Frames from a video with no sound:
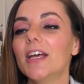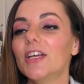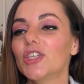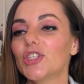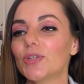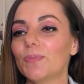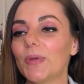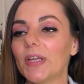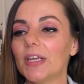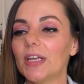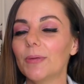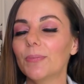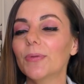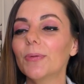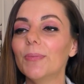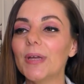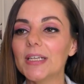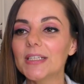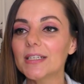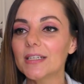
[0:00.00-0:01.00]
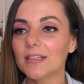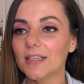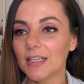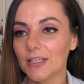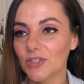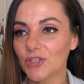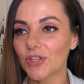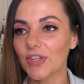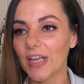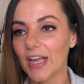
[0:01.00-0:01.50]
to be implemented
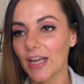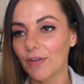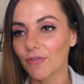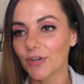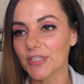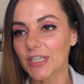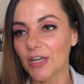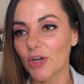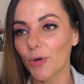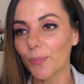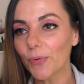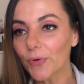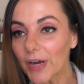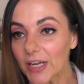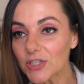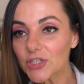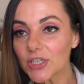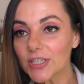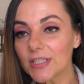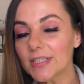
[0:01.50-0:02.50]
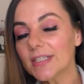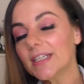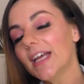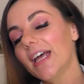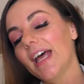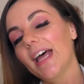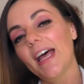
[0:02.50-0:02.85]
into their everyday operations,